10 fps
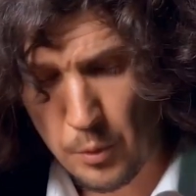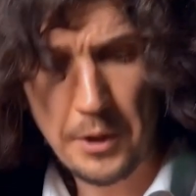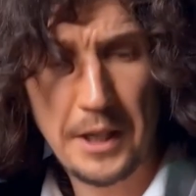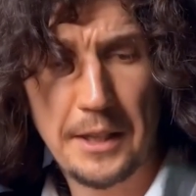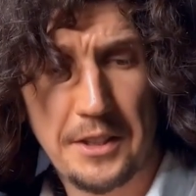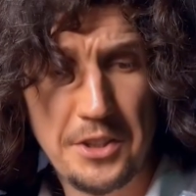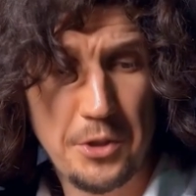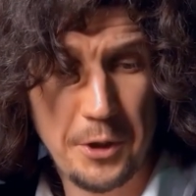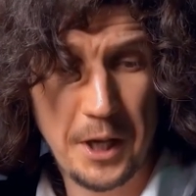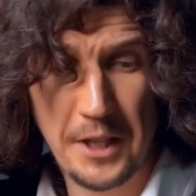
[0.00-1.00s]
want to get this
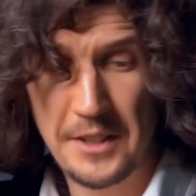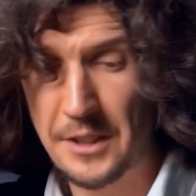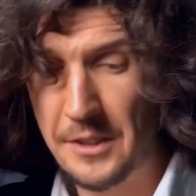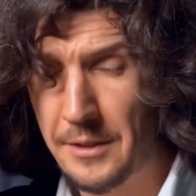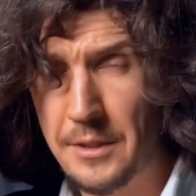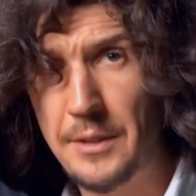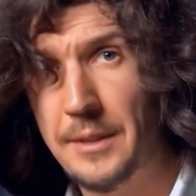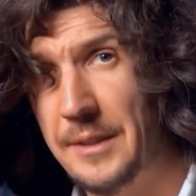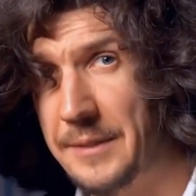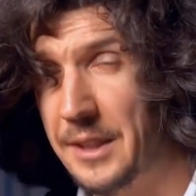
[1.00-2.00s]
Madonna disc?
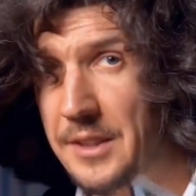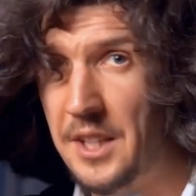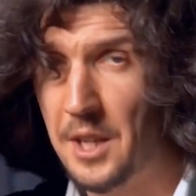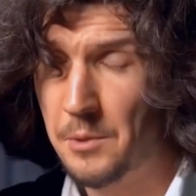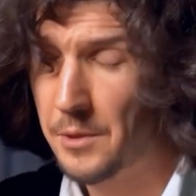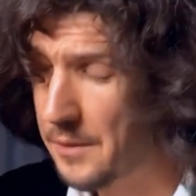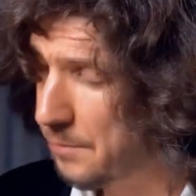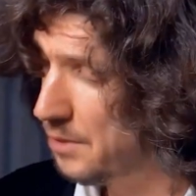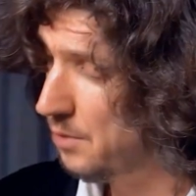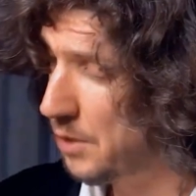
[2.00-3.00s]
Leave a comment,
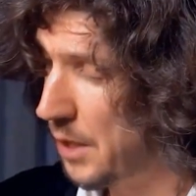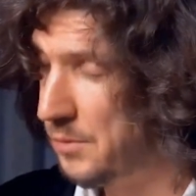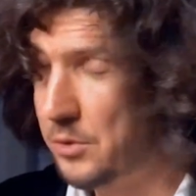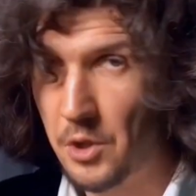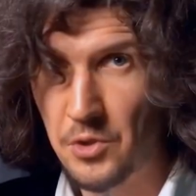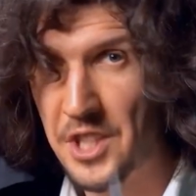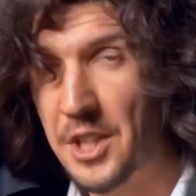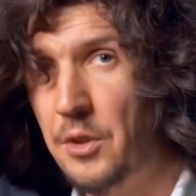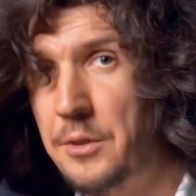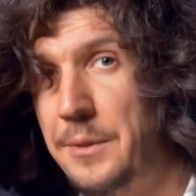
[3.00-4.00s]
subscribe to our
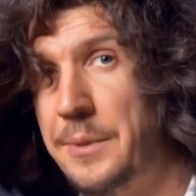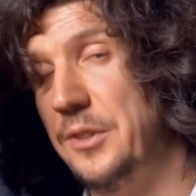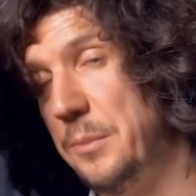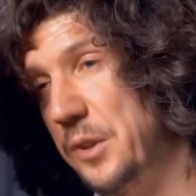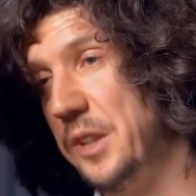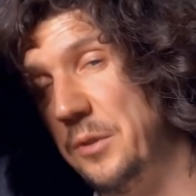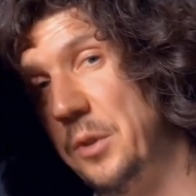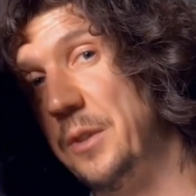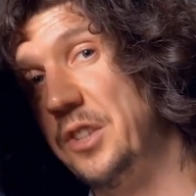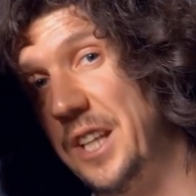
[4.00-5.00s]
channel, subscribe to
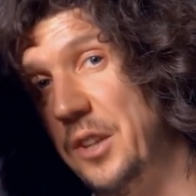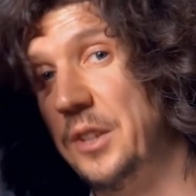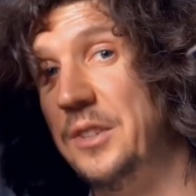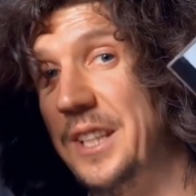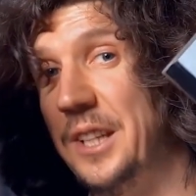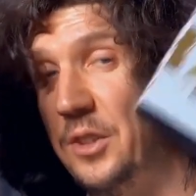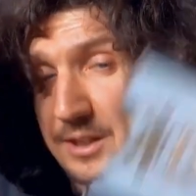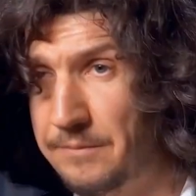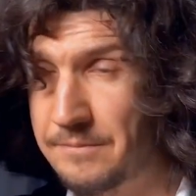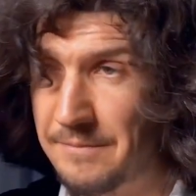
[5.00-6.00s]
our channel on
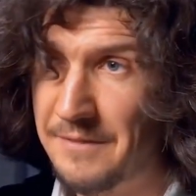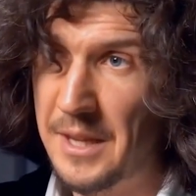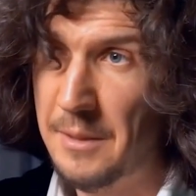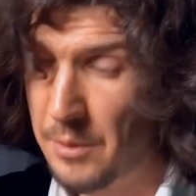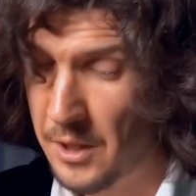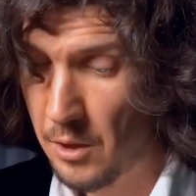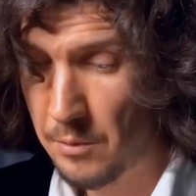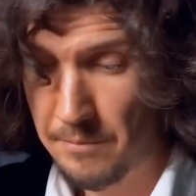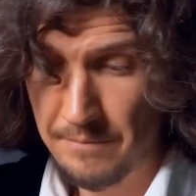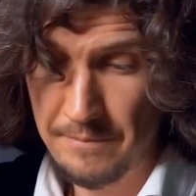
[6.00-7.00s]
Telegram, link below,
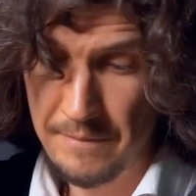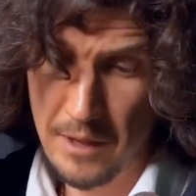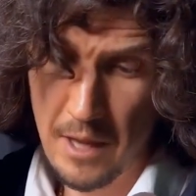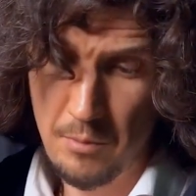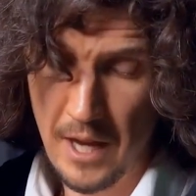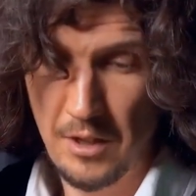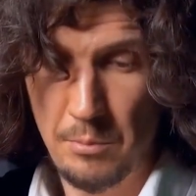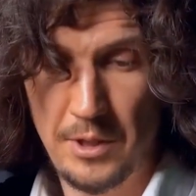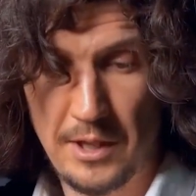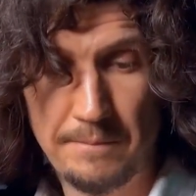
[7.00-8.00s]
and
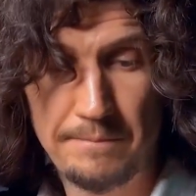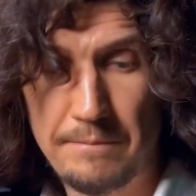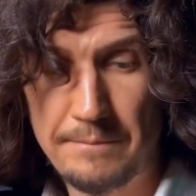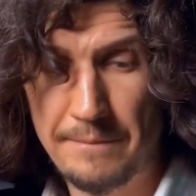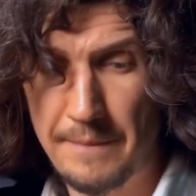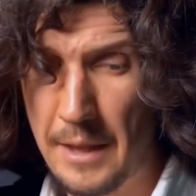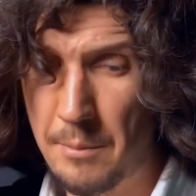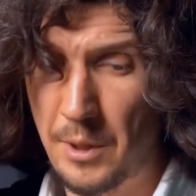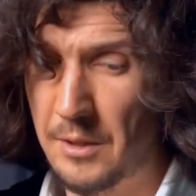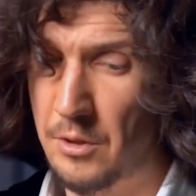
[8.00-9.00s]
randomly, in a
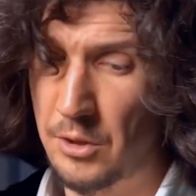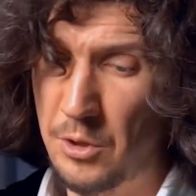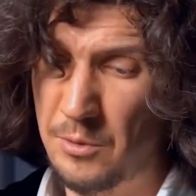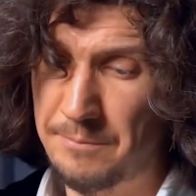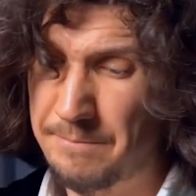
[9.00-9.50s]
month or two,